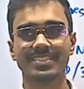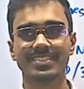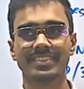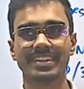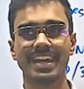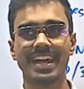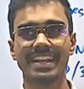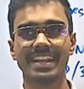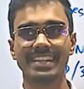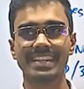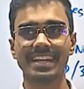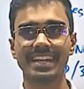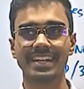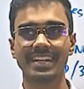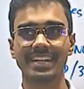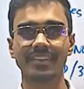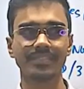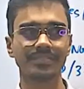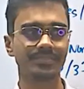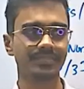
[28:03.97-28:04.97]
at the end of
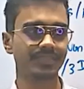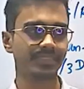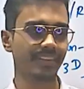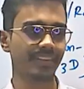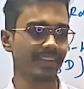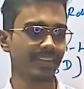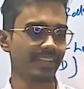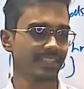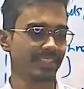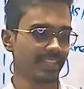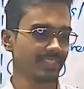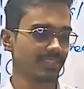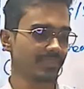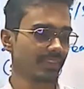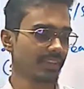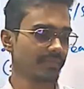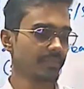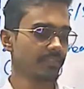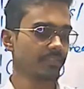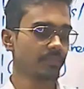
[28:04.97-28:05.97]
26th week
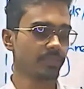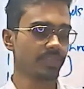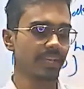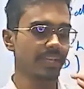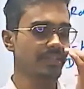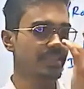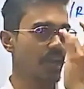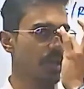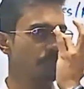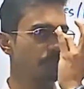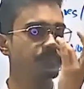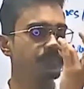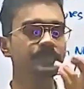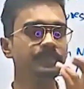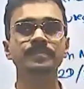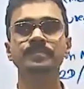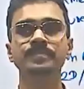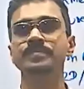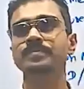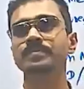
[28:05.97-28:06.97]
before the exam.
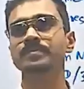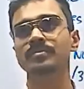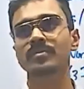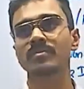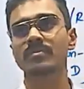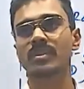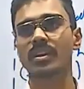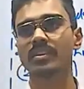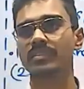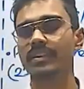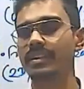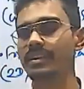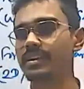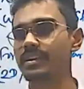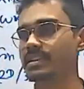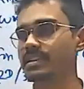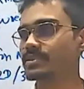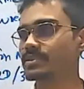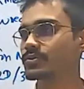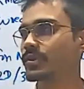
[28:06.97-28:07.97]
26th
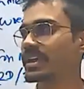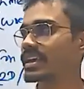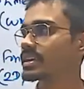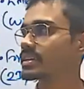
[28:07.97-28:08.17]
week.